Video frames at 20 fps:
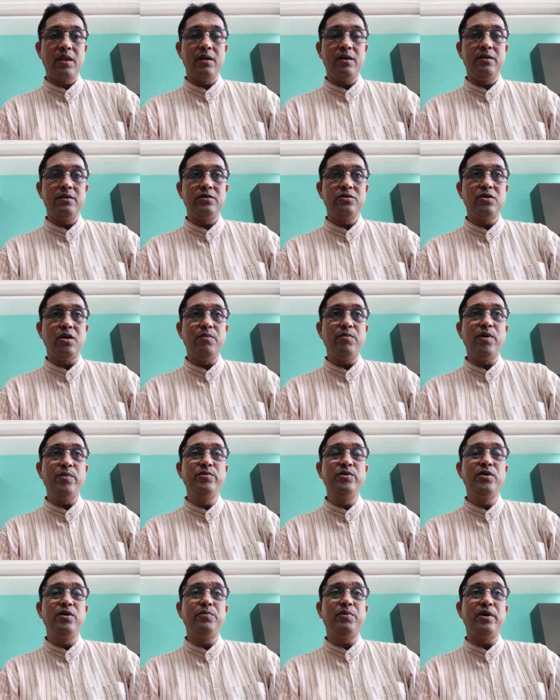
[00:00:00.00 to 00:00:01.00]
some
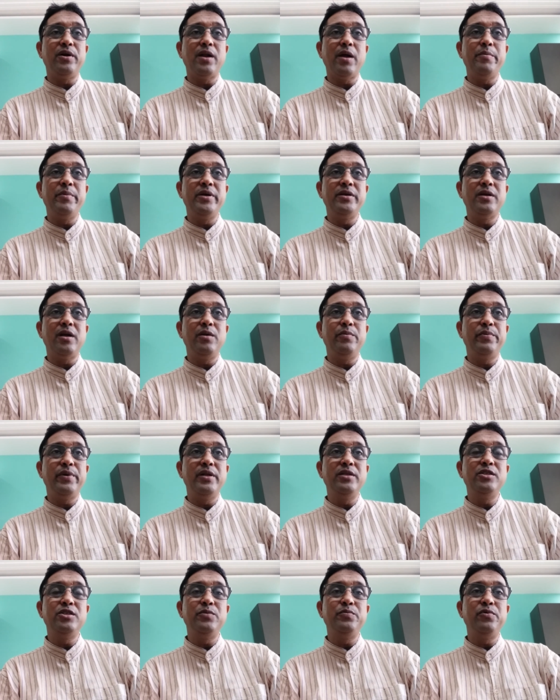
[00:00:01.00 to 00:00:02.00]
of the fundamental
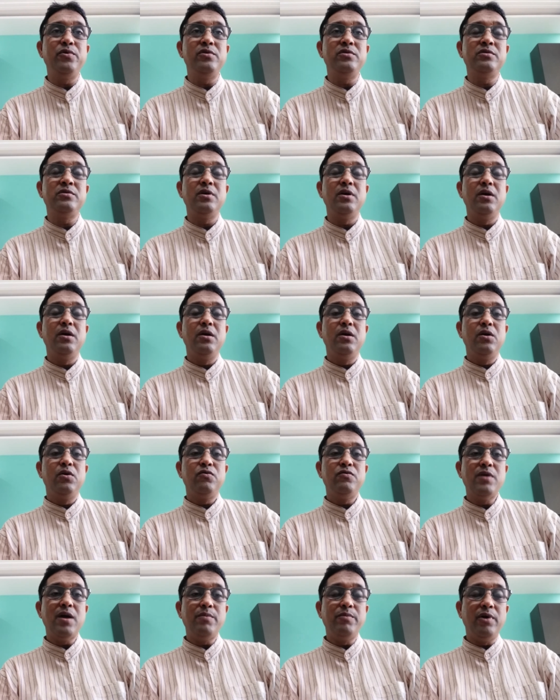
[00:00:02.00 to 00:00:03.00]
principles
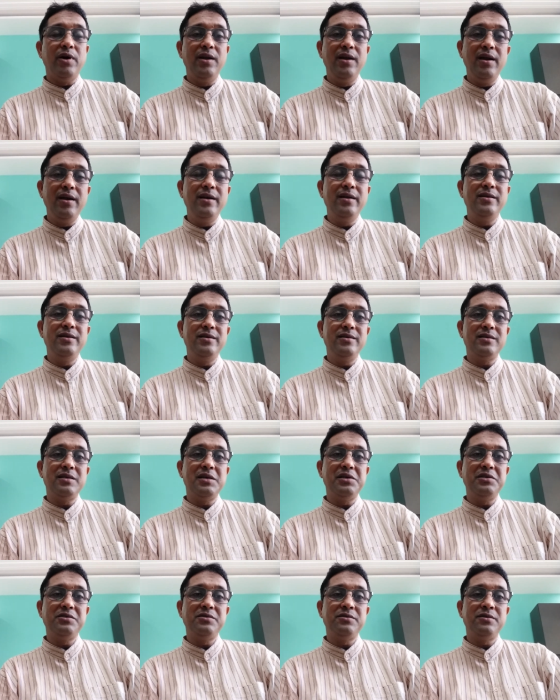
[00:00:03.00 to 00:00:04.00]
we have already
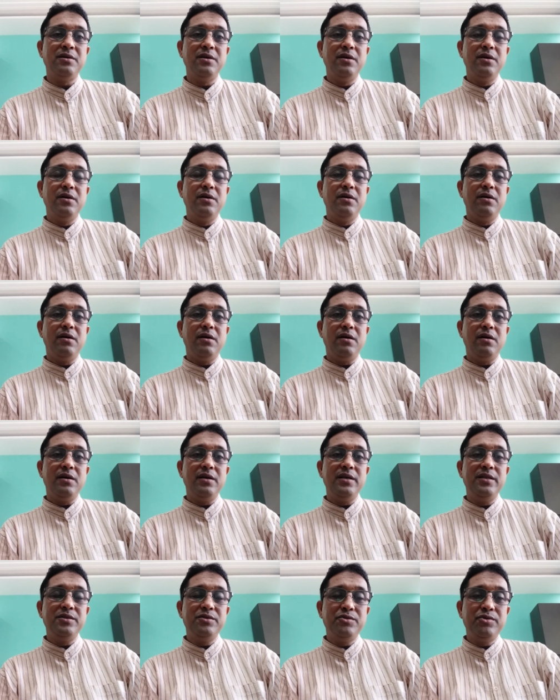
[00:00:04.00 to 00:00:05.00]
discussed
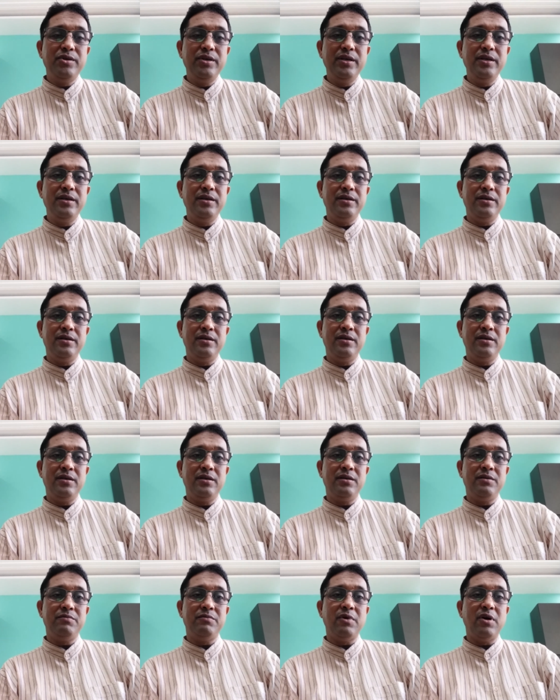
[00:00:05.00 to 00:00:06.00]
in three
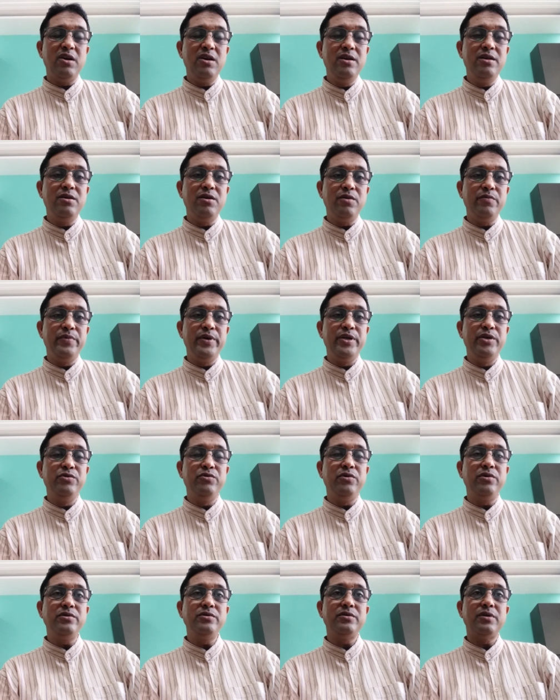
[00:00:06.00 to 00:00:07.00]
earlier
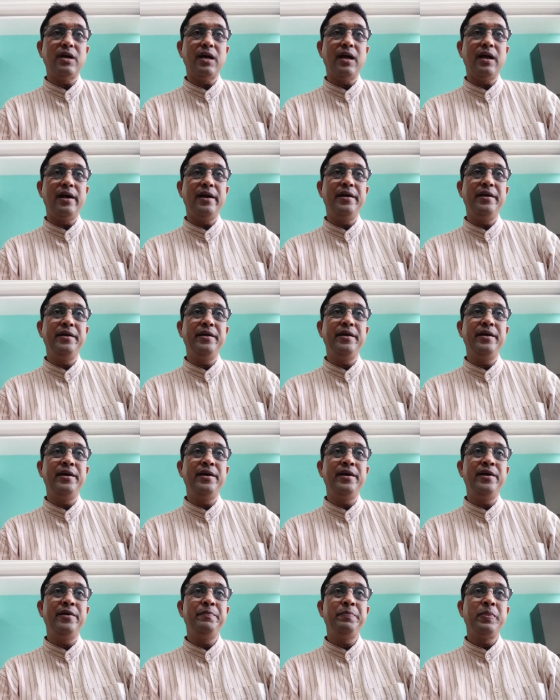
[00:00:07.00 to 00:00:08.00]
videos, and
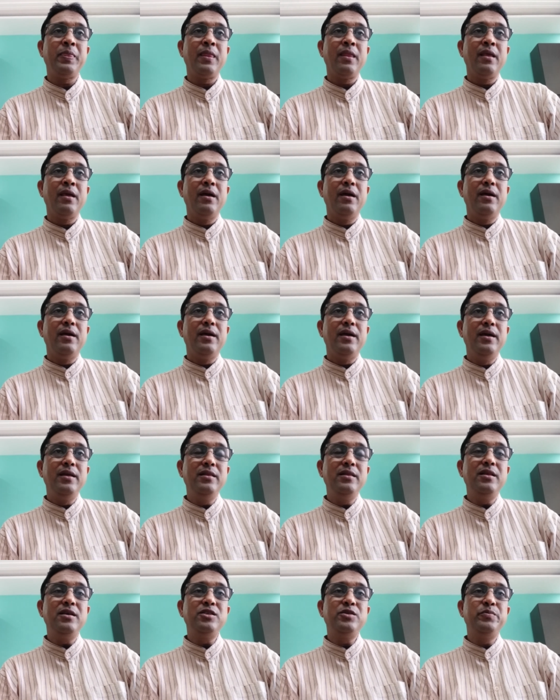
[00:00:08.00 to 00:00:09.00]

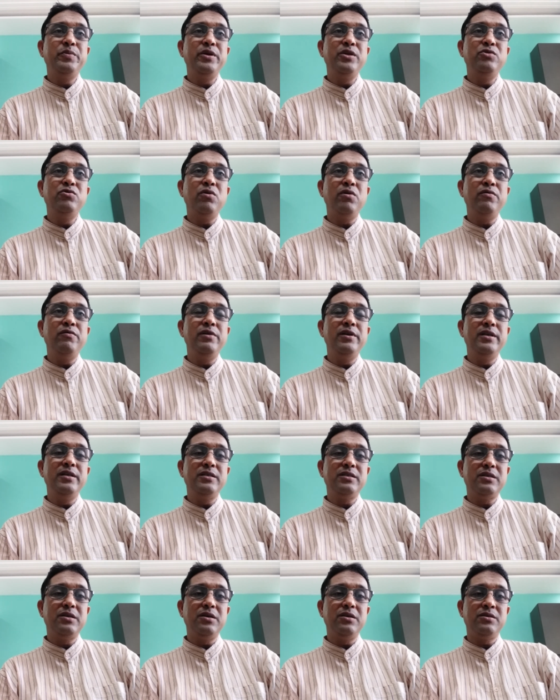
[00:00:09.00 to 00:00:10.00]
in this video we will
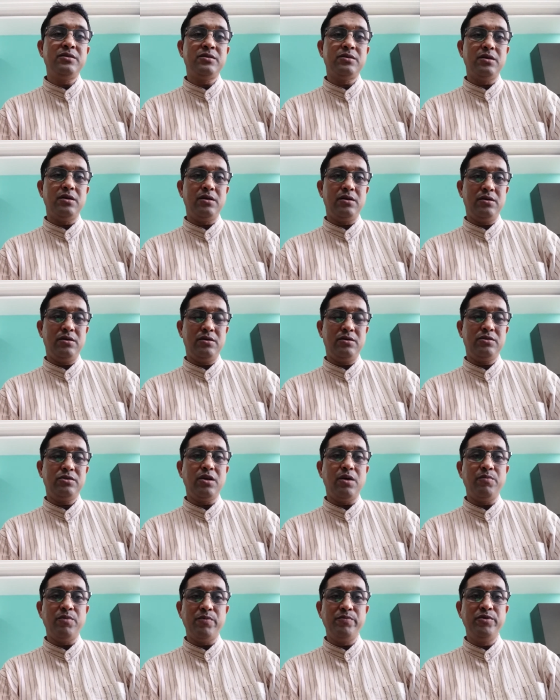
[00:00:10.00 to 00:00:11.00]
discuss
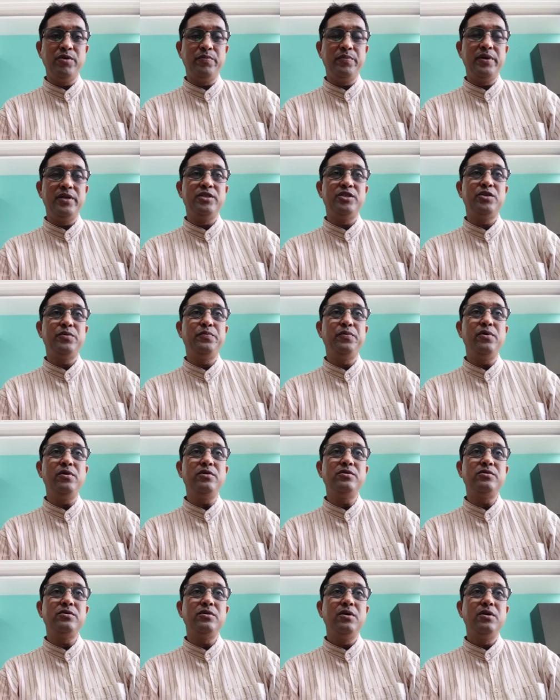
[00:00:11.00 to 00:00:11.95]
some of the principles,